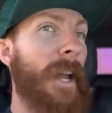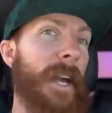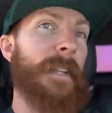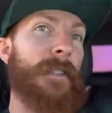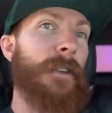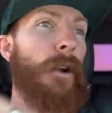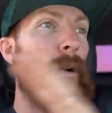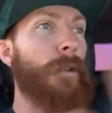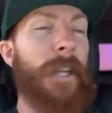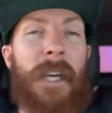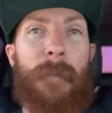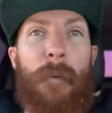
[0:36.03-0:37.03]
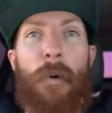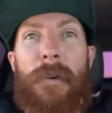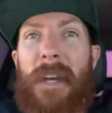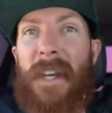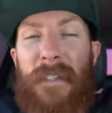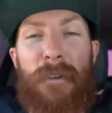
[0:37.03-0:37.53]
And so only a couple more
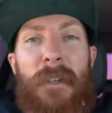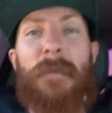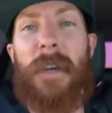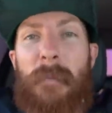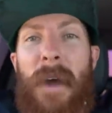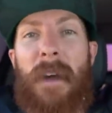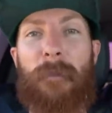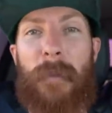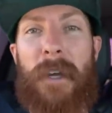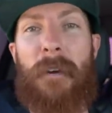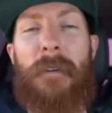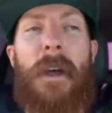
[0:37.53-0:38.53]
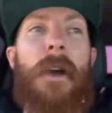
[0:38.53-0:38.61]
days. As soon as we get back from here,